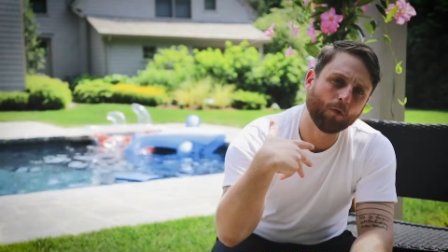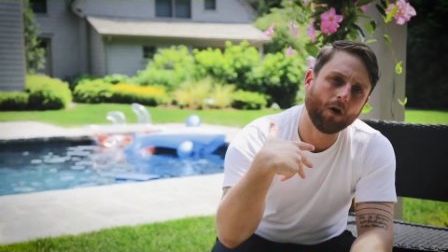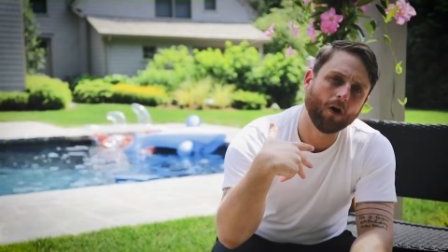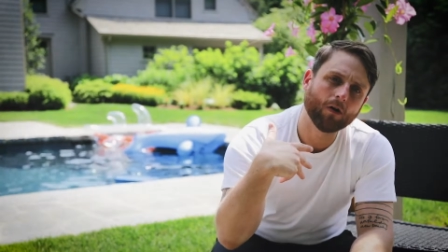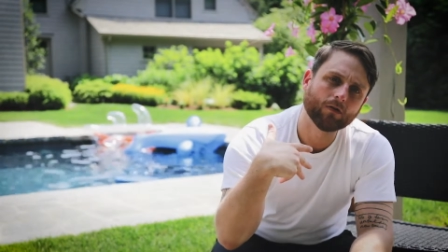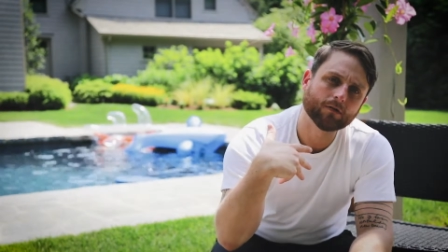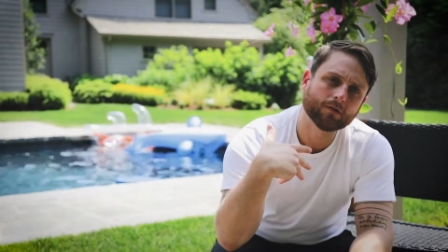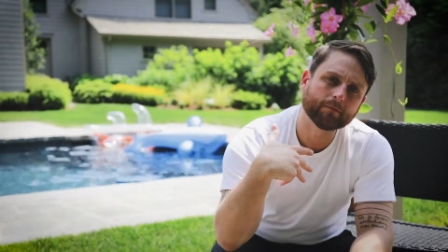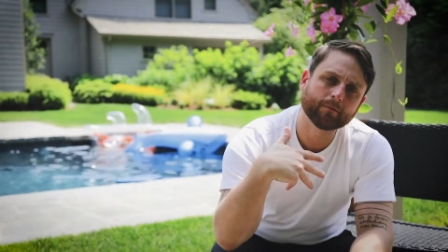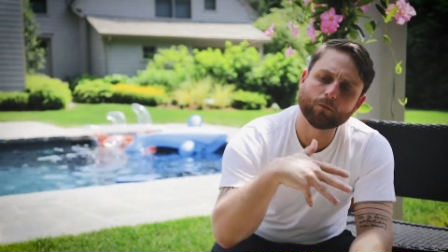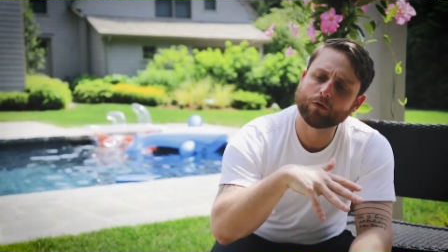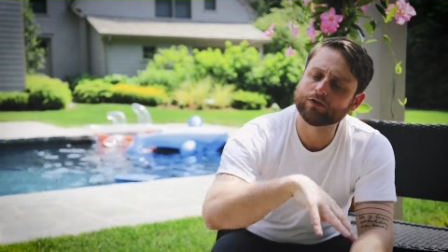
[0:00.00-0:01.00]
wall
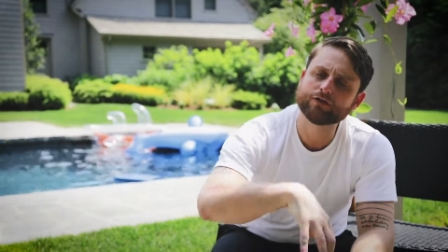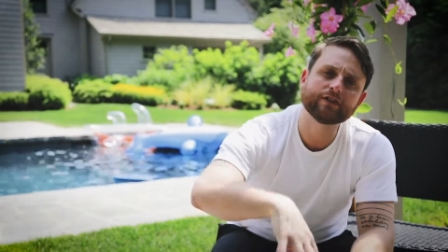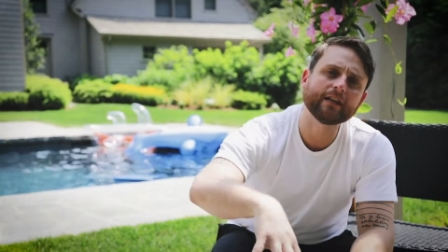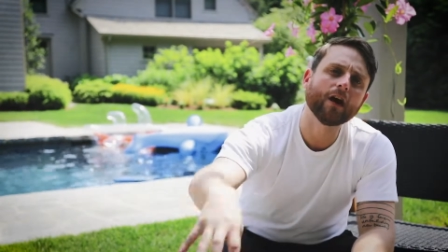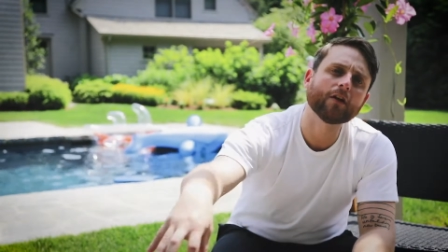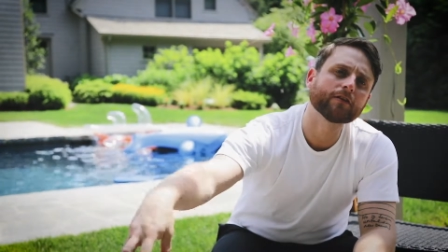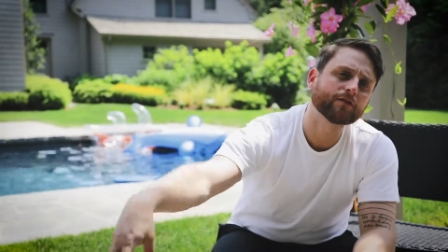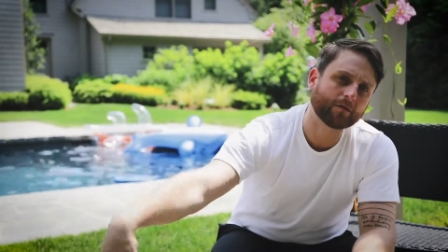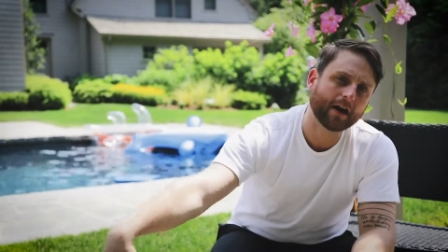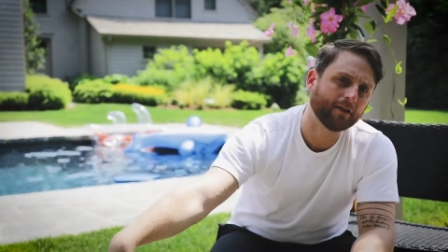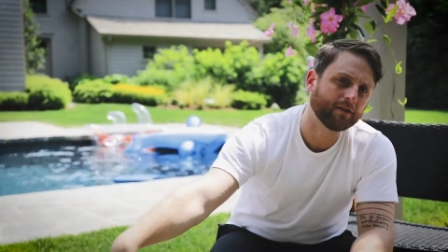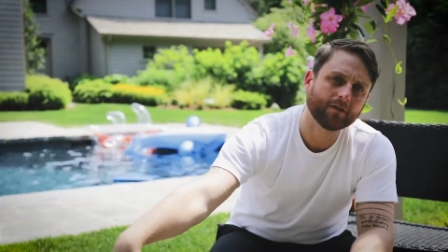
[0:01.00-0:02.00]
when you see others
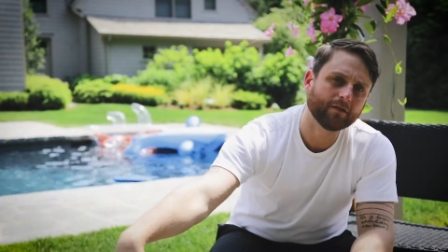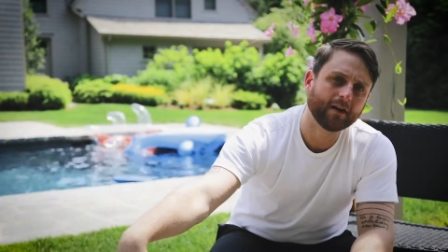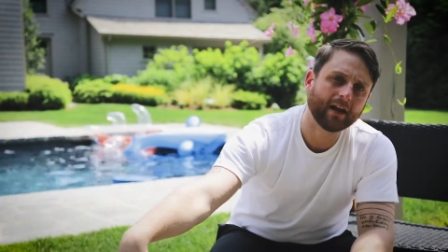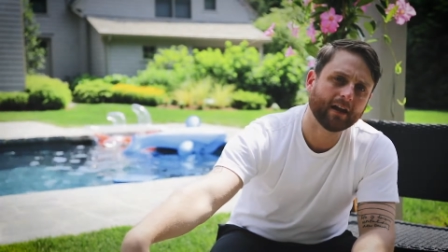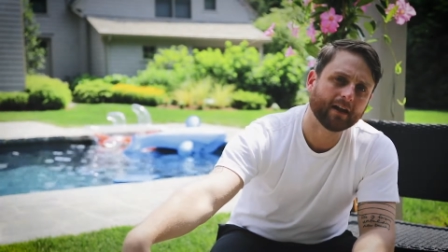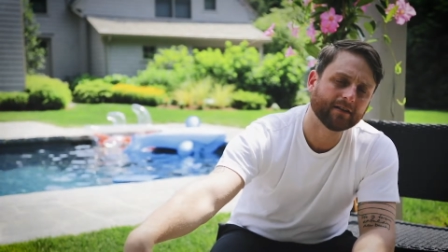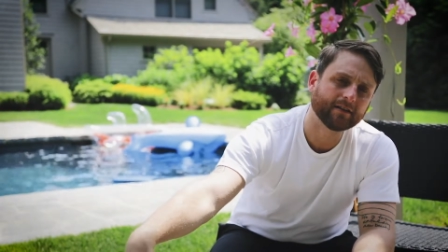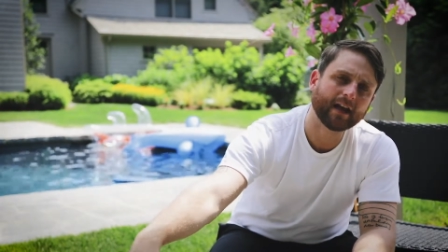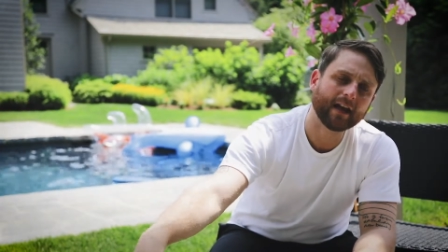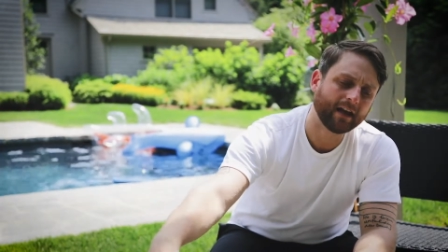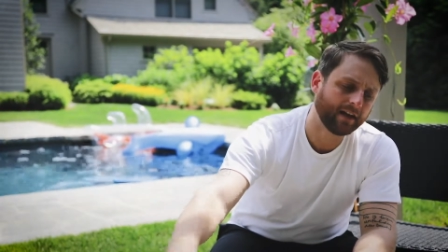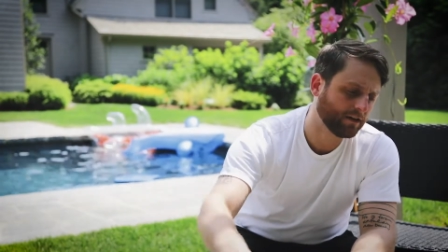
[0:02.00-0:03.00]
around you and
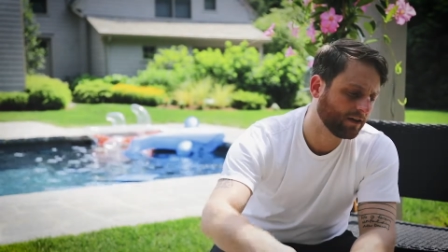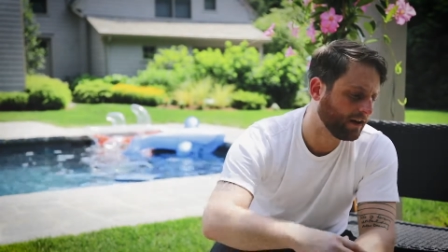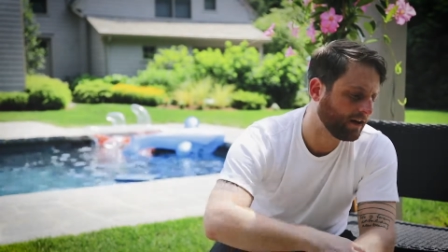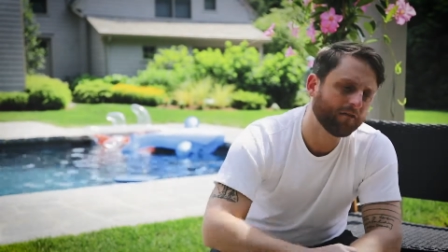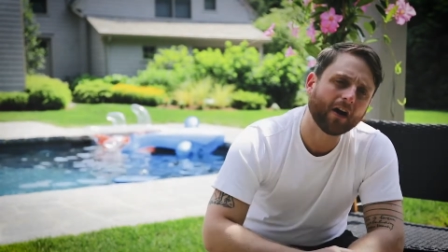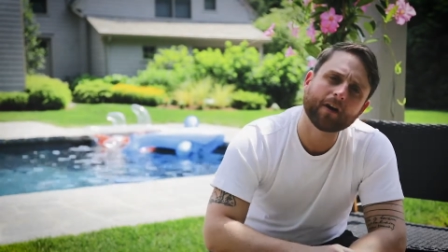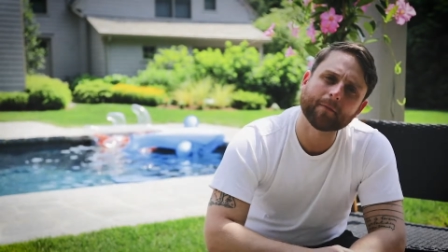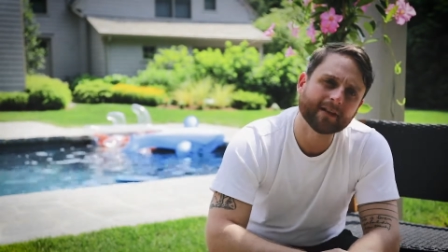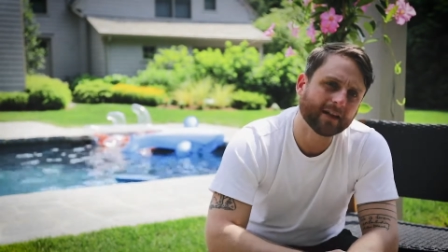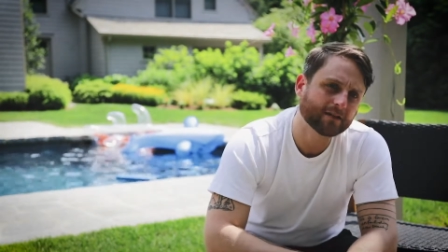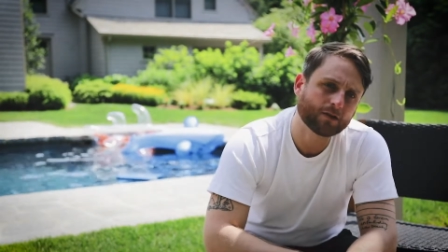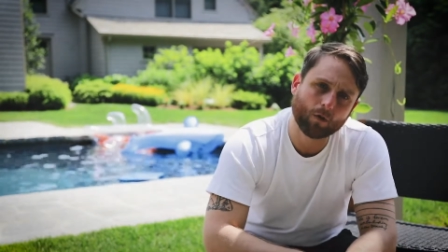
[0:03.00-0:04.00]
you're in an environment
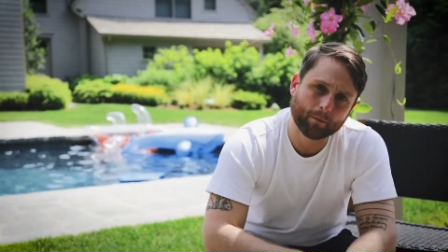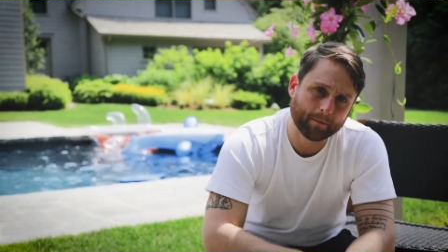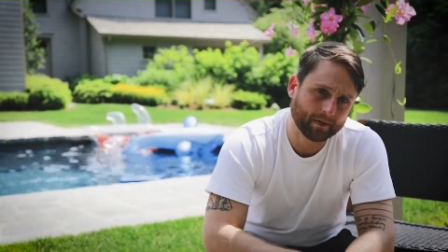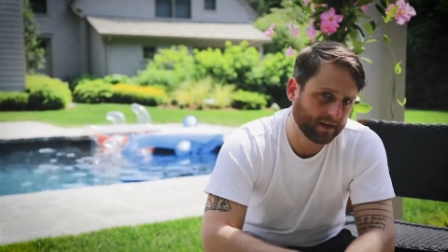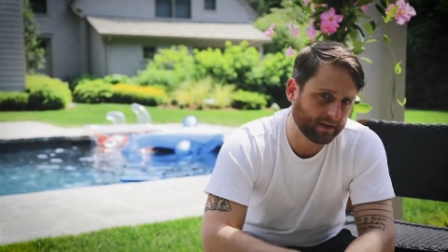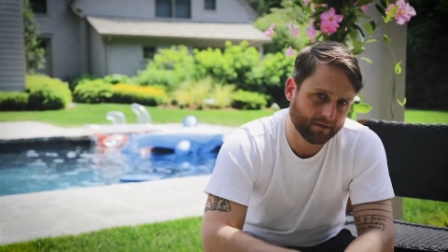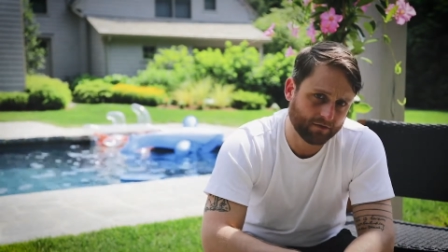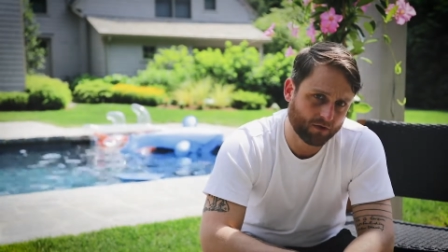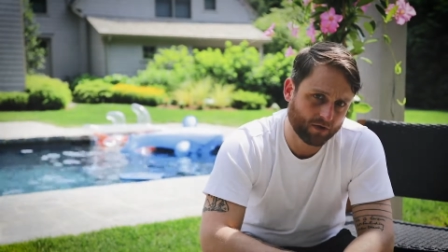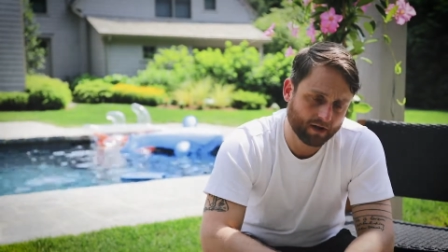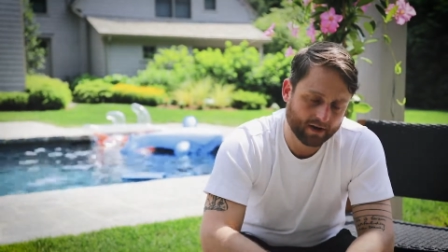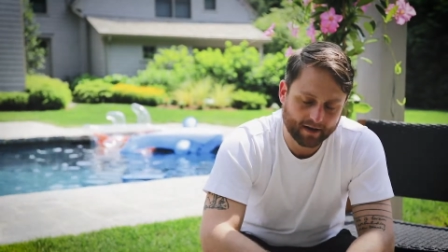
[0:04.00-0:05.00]
that is completely
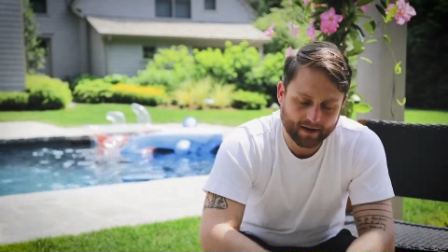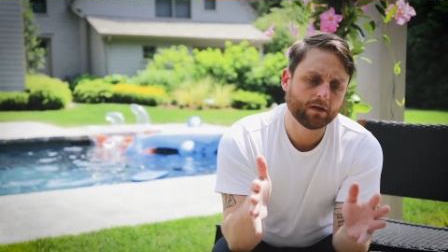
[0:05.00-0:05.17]
foreign.